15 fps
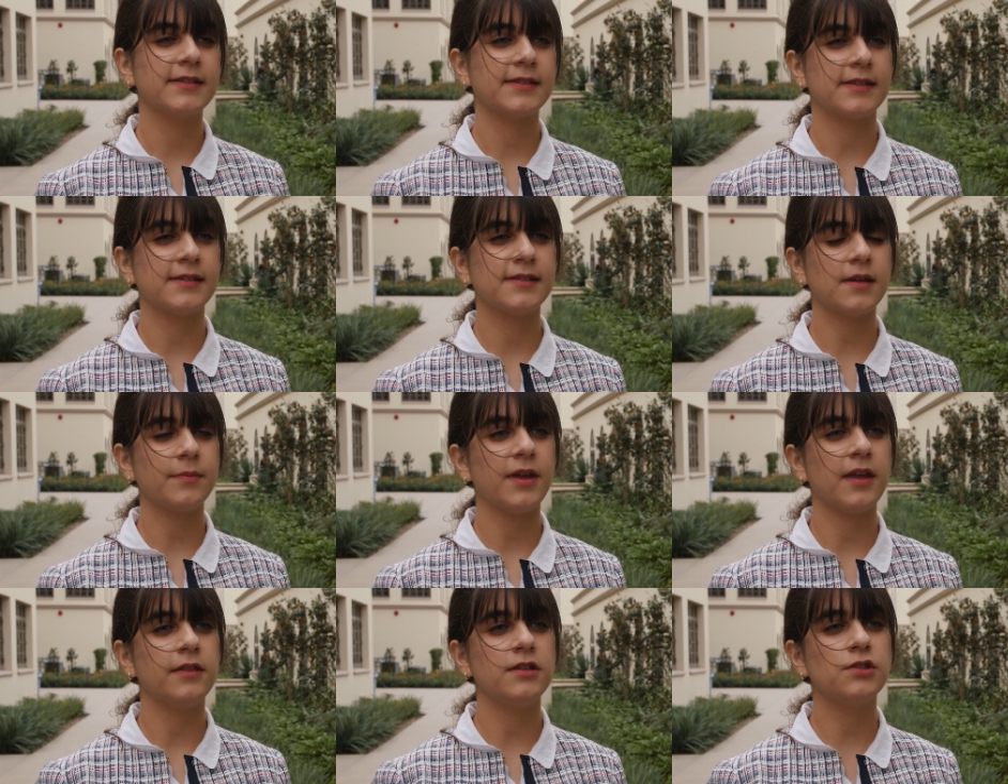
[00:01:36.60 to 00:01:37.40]
the system
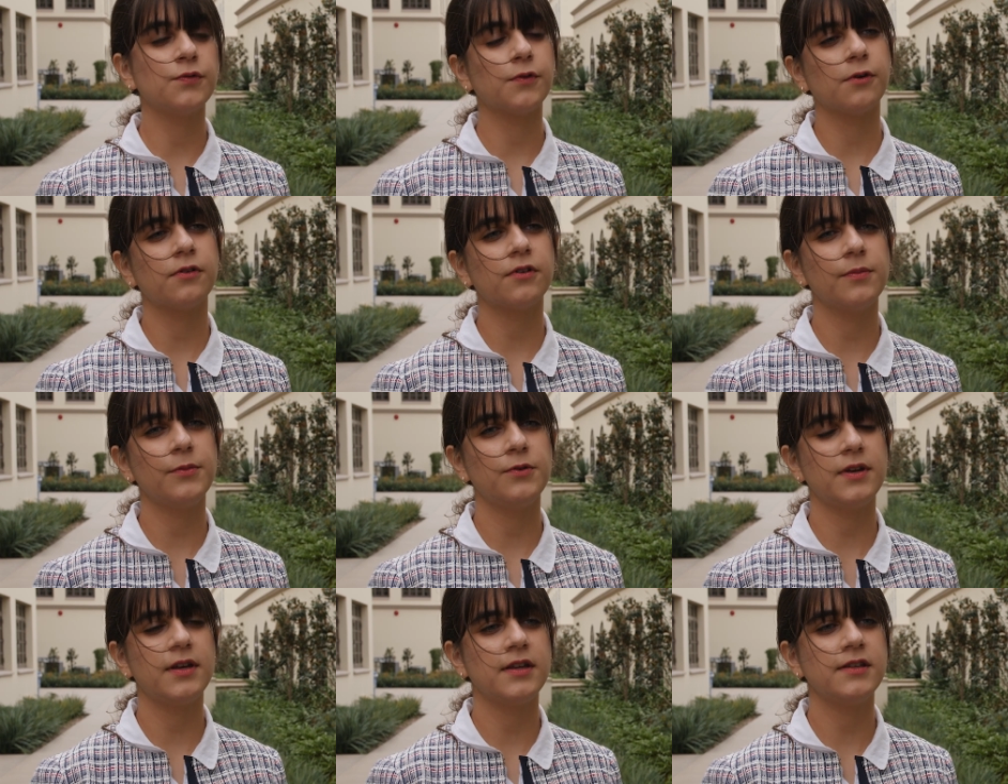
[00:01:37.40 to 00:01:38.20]
in these rural
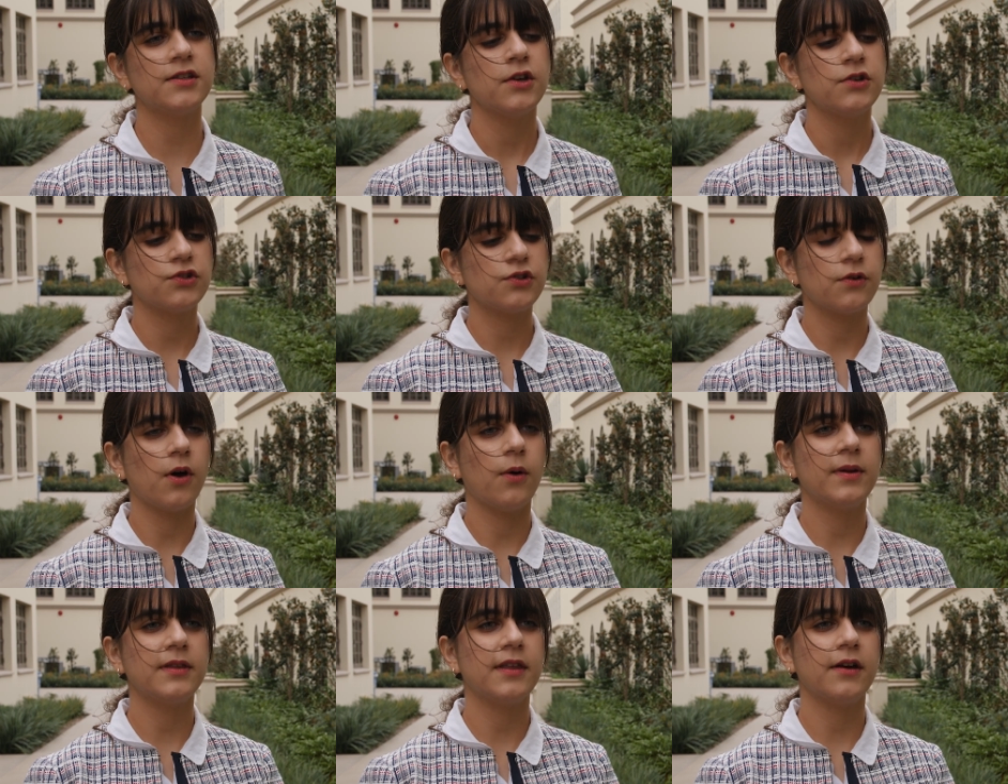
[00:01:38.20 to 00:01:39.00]
communities, so
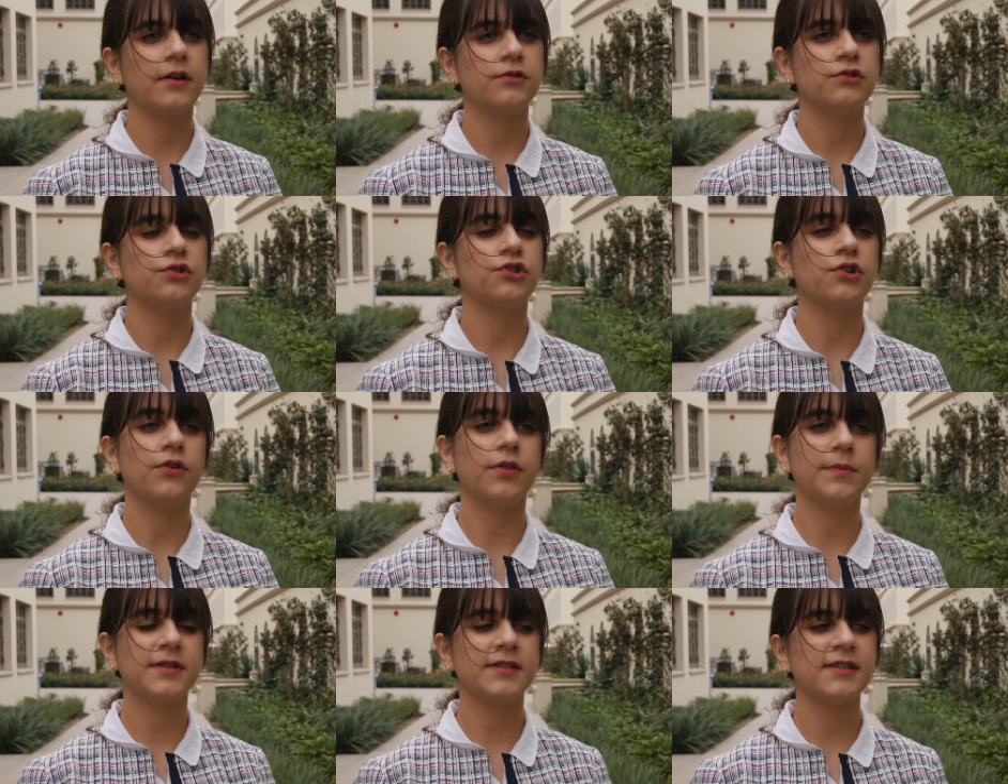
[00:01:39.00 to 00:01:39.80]
going there to show
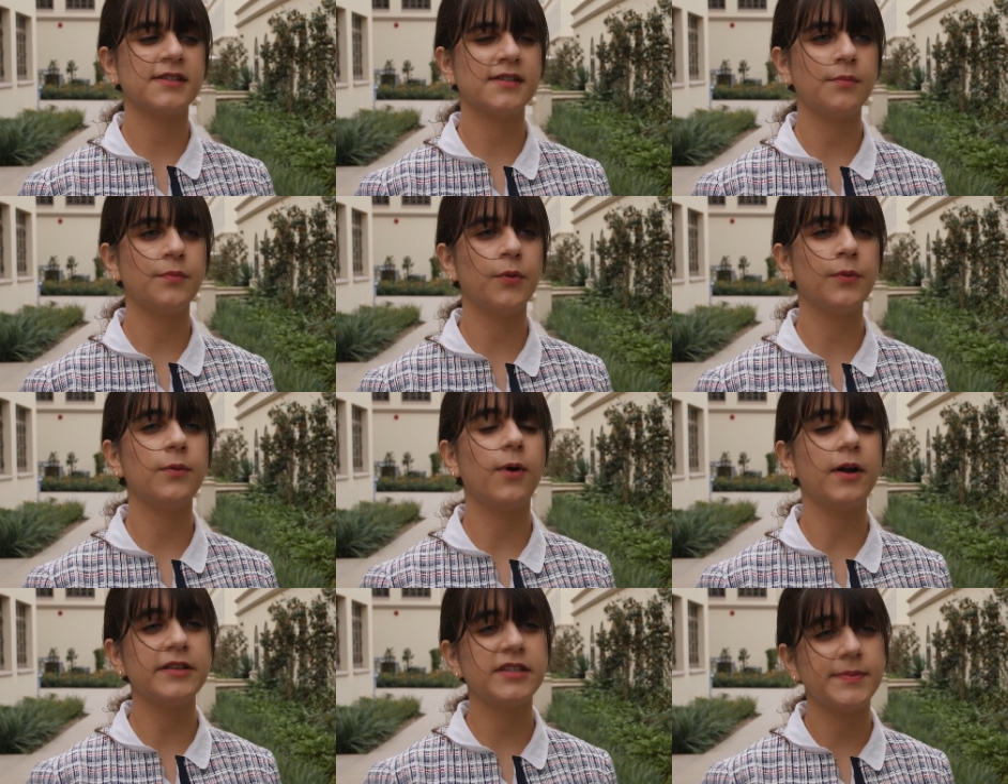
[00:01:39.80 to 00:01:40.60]
them the system, but we
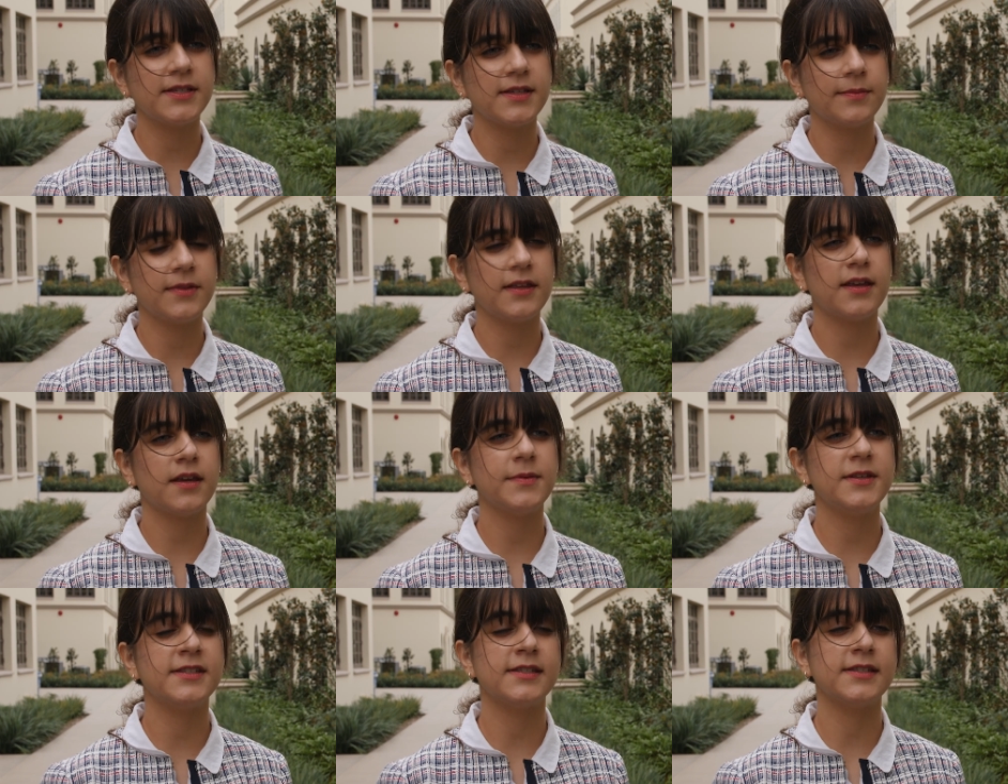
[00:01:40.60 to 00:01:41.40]
want it to be something that
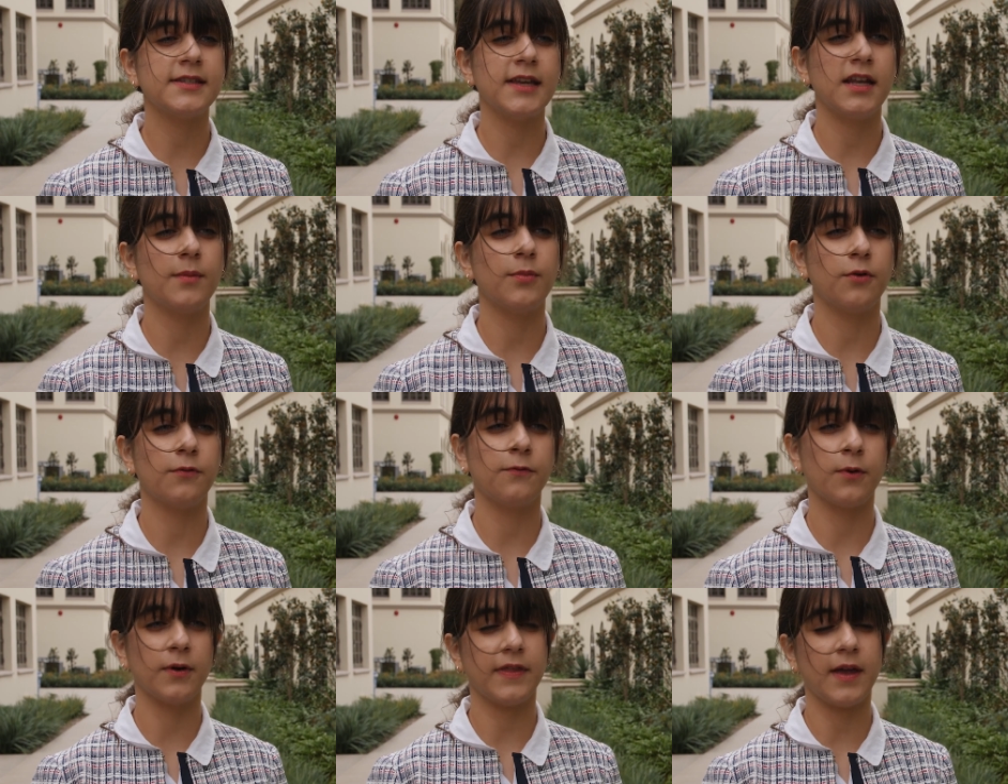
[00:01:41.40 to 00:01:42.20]
can be sustainable
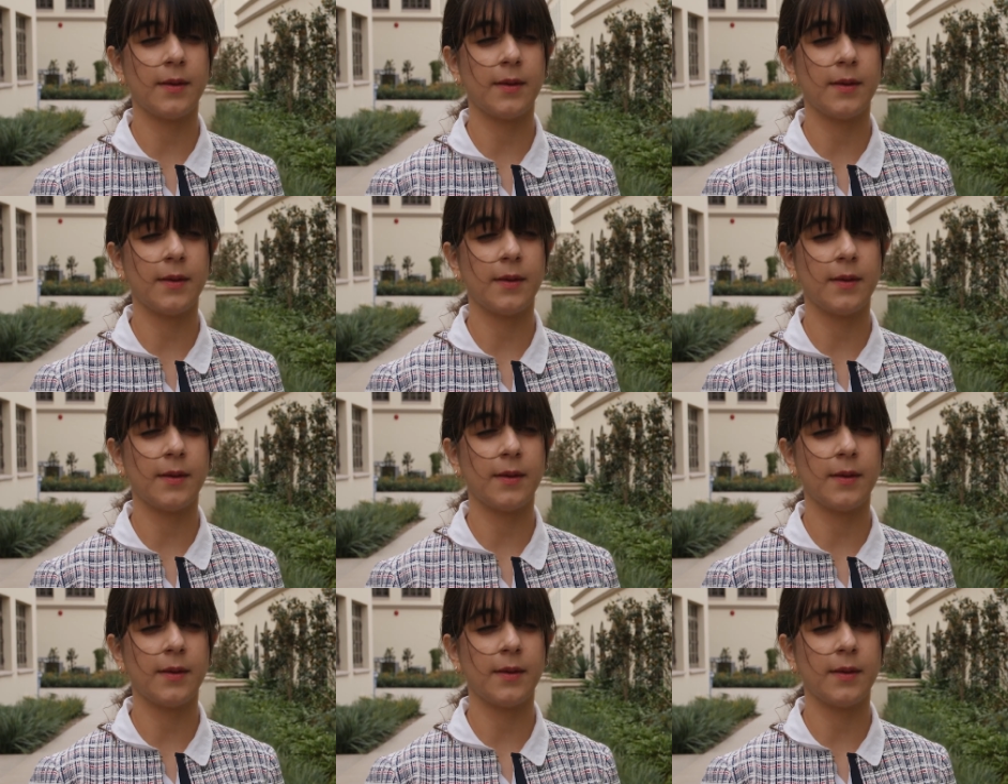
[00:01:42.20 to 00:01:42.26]
for